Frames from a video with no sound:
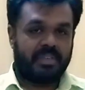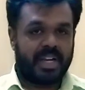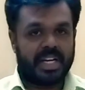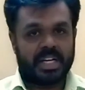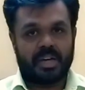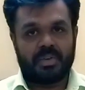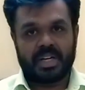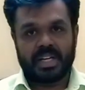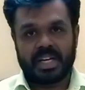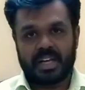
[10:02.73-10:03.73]
if you have
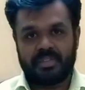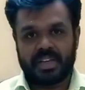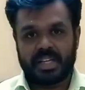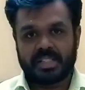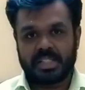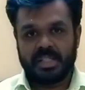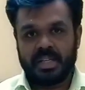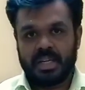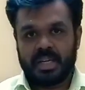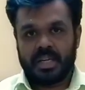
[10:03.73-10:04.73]
any doubt and
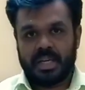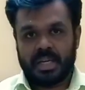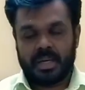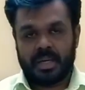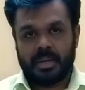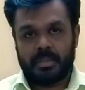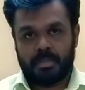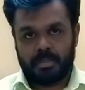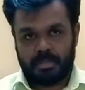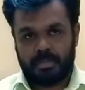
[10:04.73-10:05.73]
clarification,
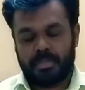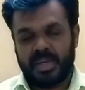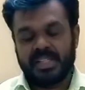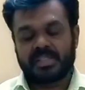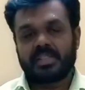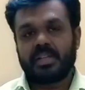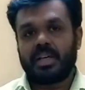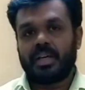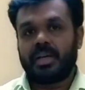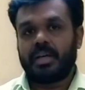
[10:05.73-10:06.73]
uh,
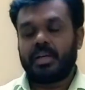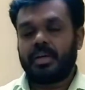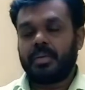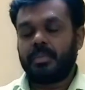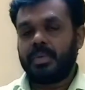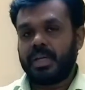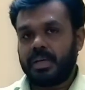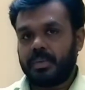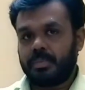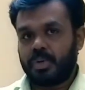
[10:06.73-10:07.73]
please
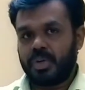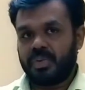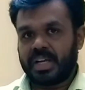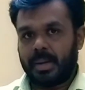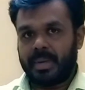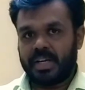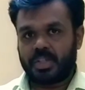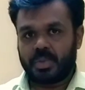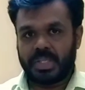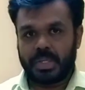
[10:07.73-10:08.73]
put your
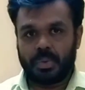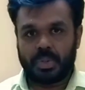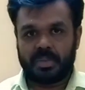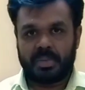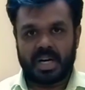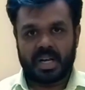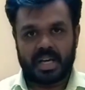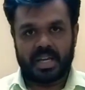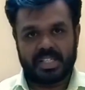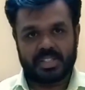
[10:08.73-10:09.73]
command to the
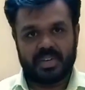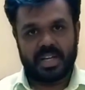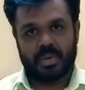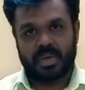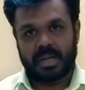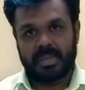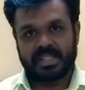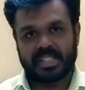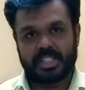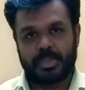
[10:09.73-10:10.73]
YouTube or elsewhere. You
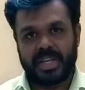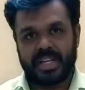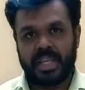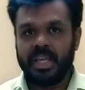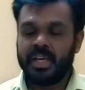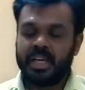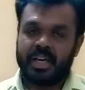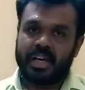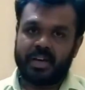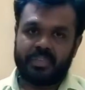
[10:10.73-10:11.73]
can message me in
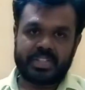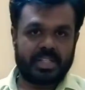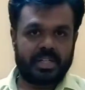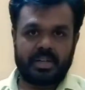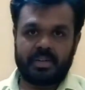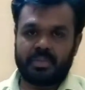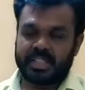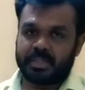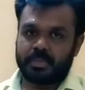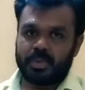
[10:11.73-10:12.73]
the official
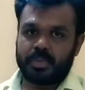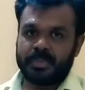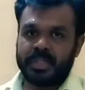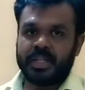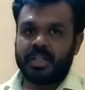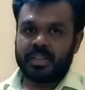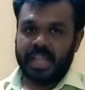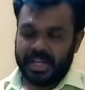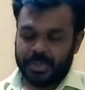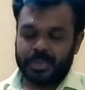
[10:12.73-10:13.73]
WhatsApp.
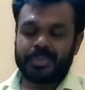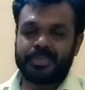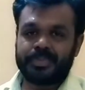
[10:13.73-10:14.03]
Thank